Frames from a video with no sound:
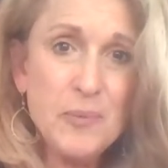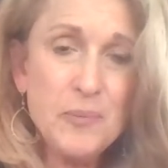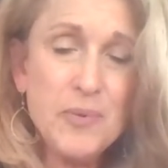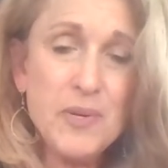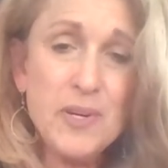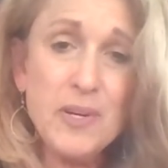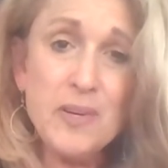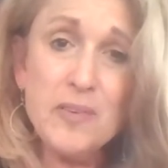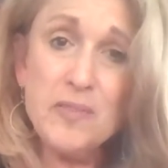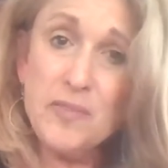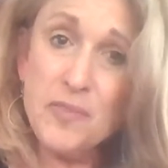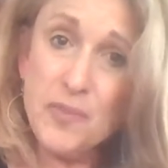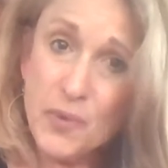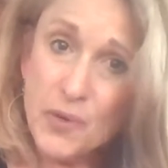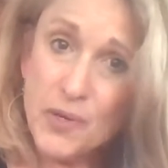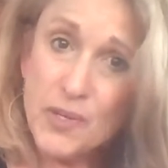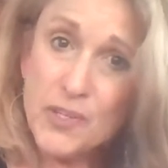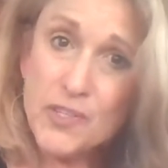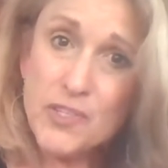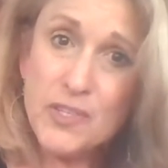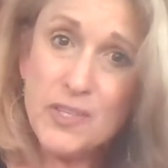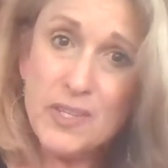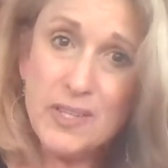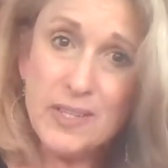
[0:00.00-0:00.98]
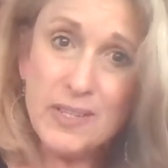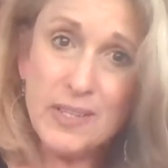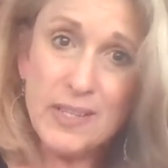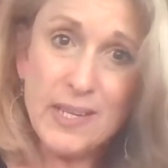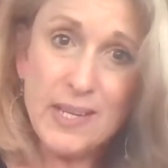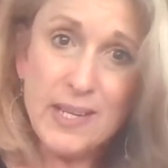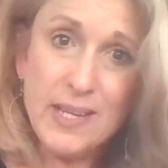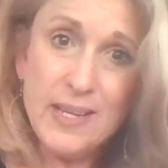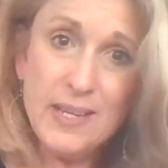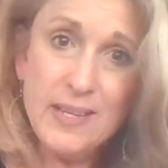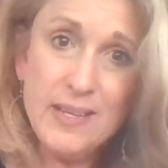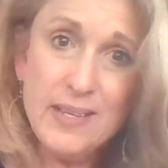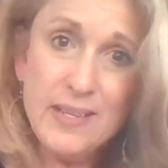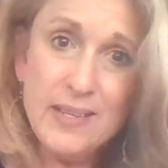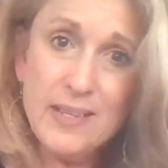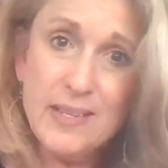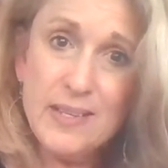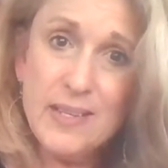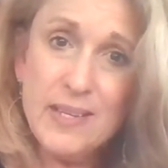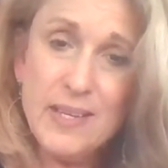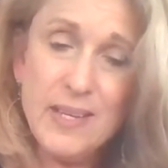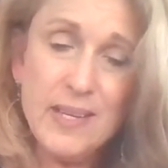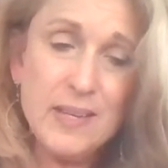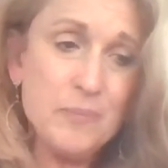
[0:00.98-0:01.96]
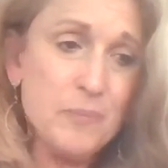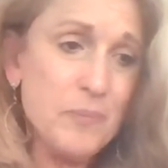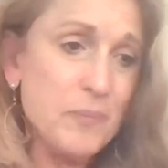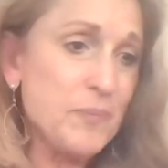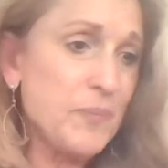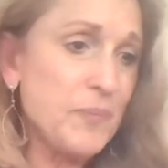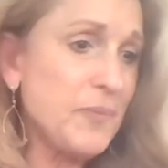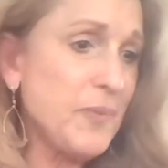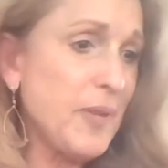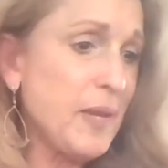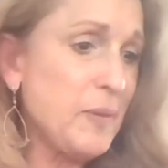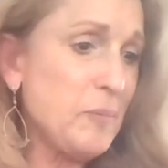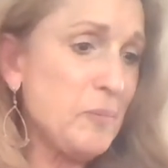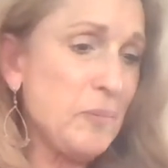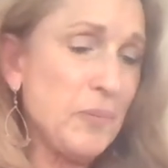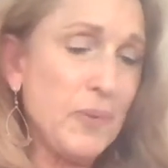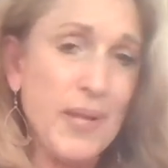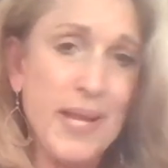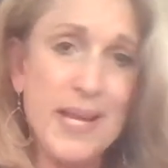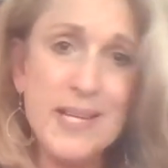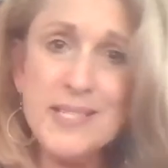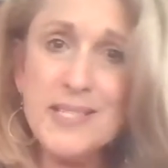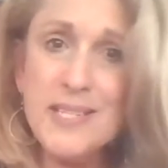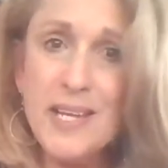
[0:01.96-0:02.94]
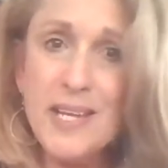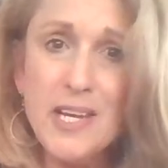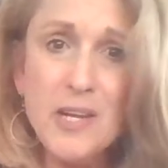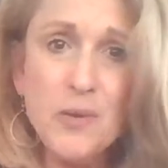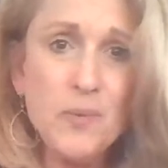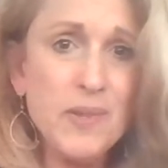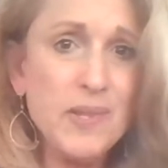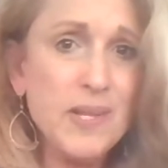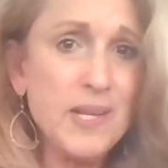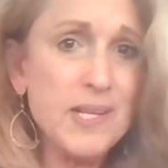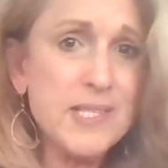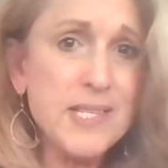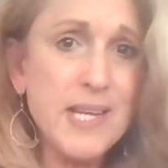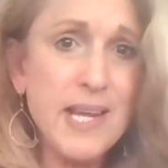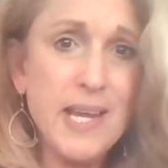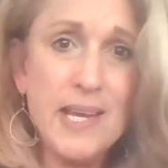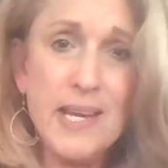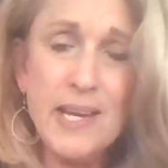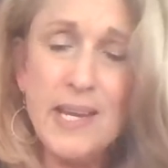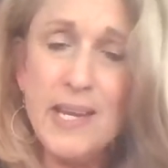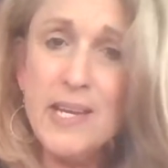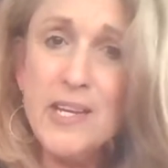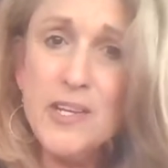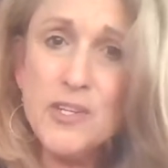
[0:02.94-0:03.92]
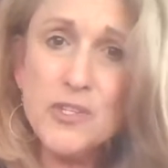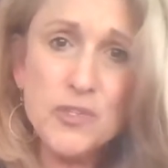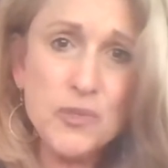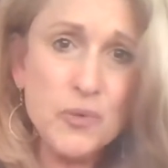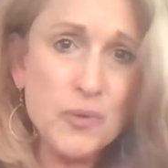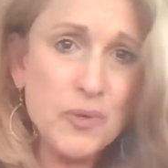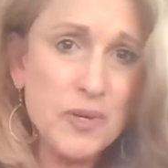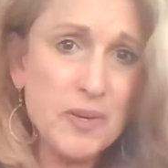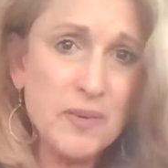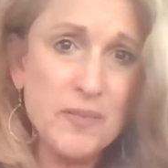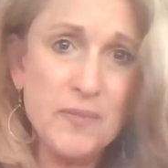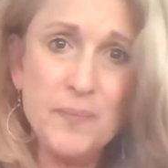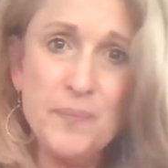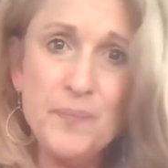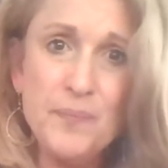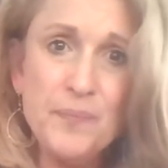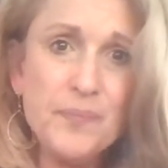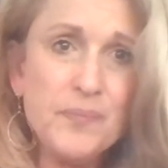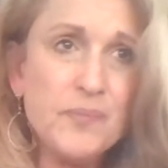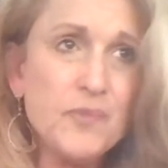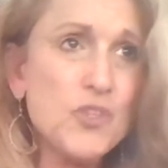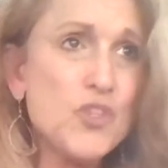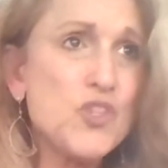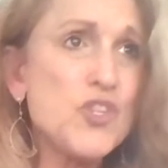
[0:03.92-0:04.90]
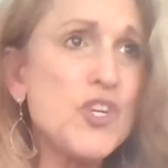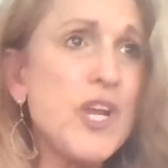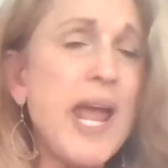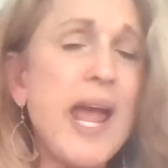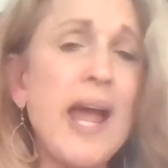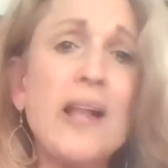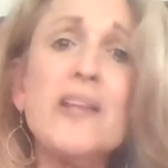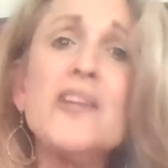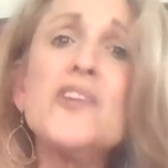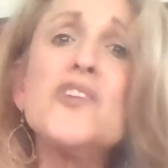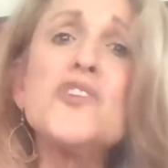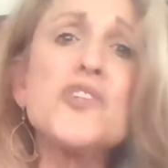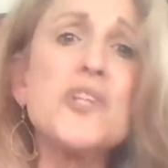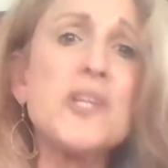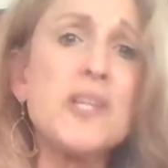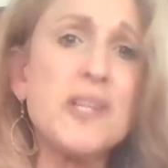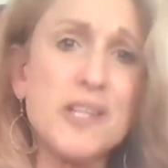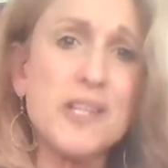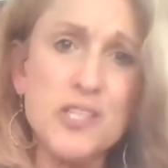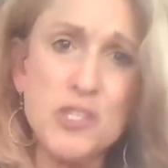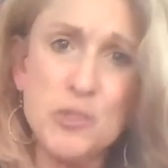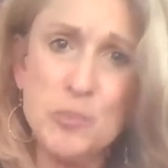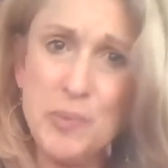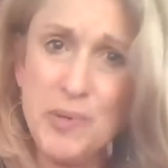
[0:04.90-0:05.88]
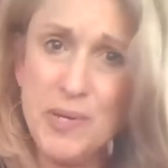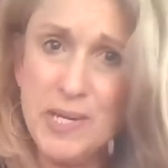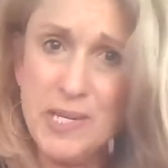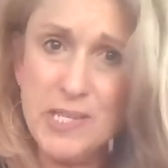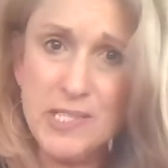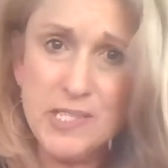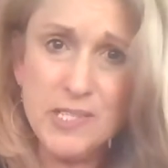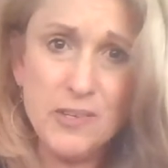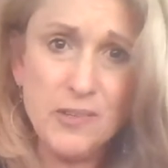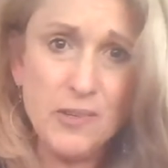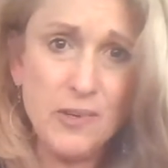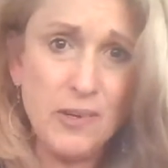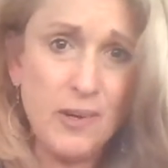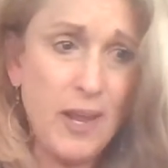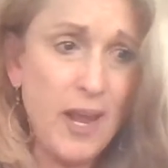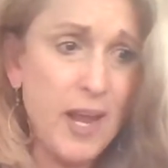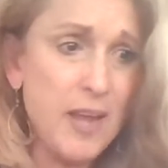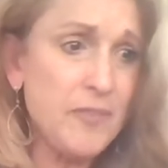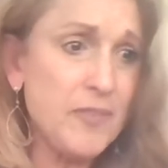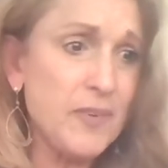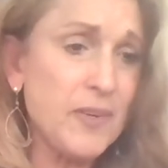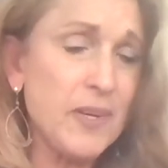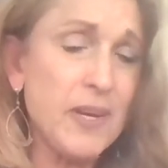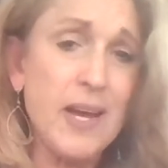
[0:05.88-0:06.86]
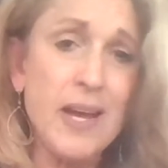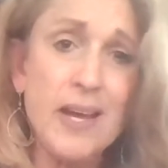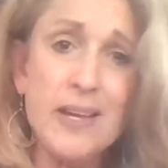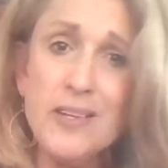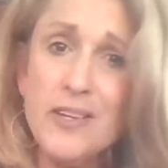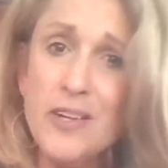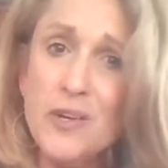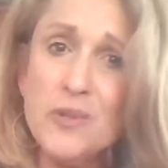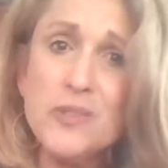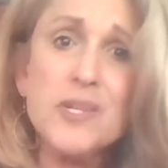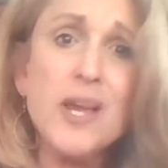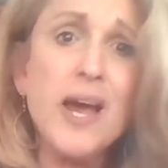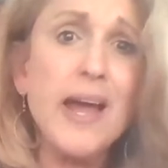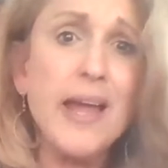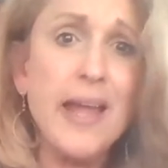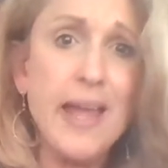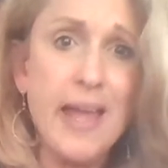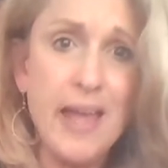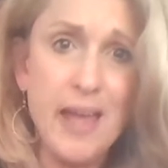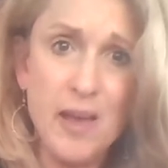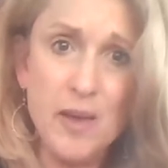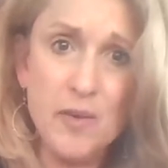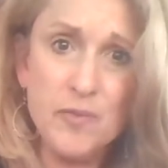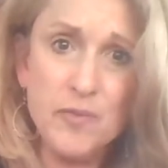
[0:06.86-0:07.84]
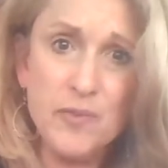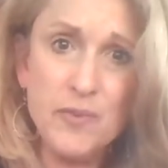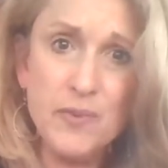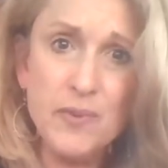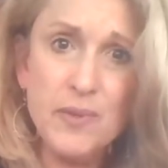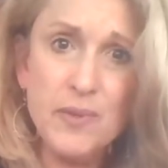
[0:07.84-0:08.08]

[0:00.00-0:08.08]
But unfortunately, and I bless anyone that's had any sort of challenging experience in their life, and God knows I have.